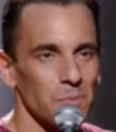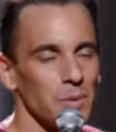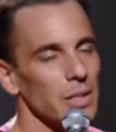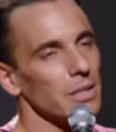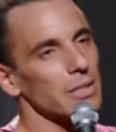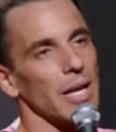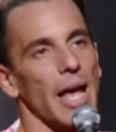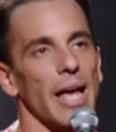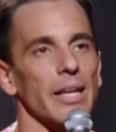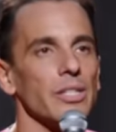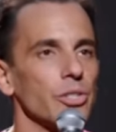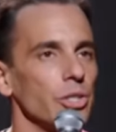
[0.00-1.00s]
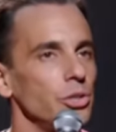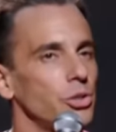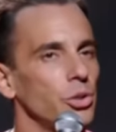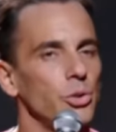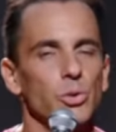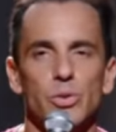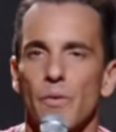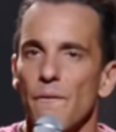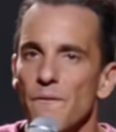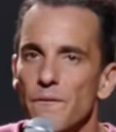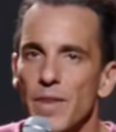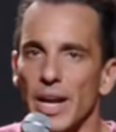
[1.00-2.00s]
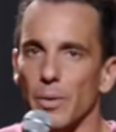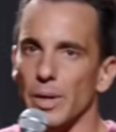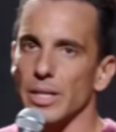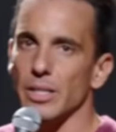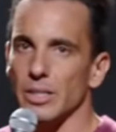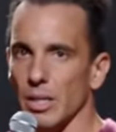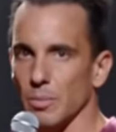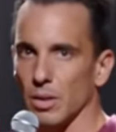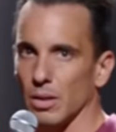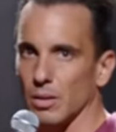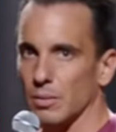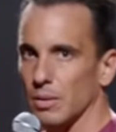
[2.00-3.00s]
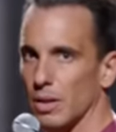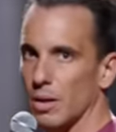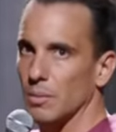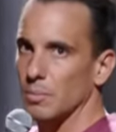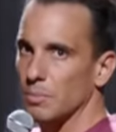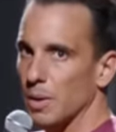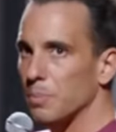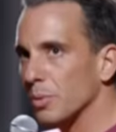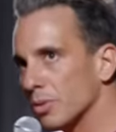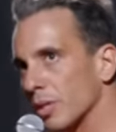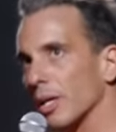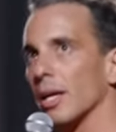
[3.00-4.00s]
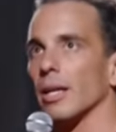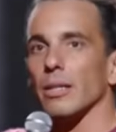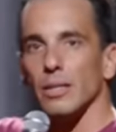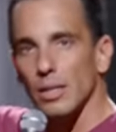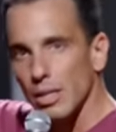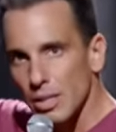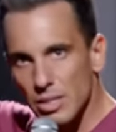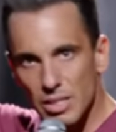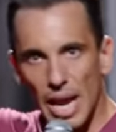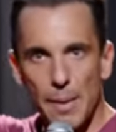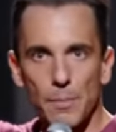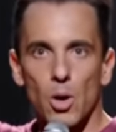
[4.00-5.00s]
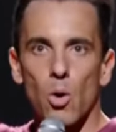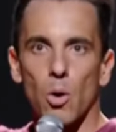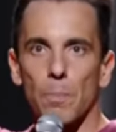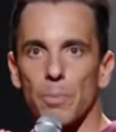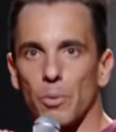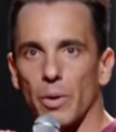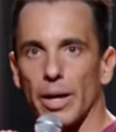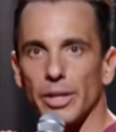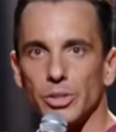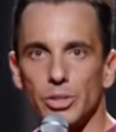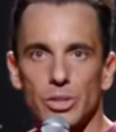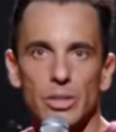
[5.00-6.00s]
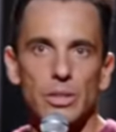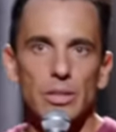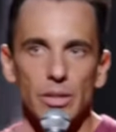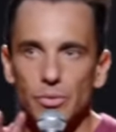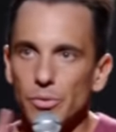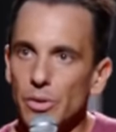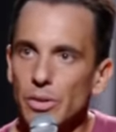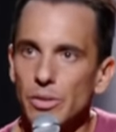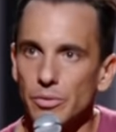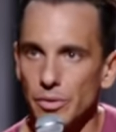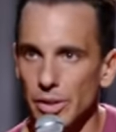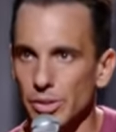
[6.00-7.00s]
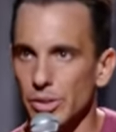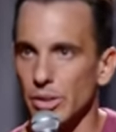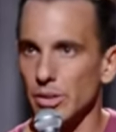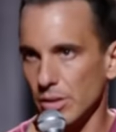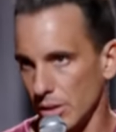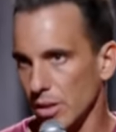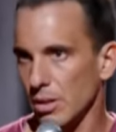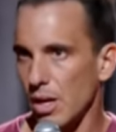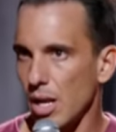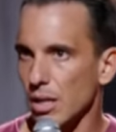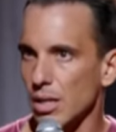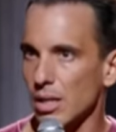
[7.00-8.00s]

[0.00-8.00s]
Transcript: But Italians and Jews, very similar, you know? People say, same corporation, different division, all right?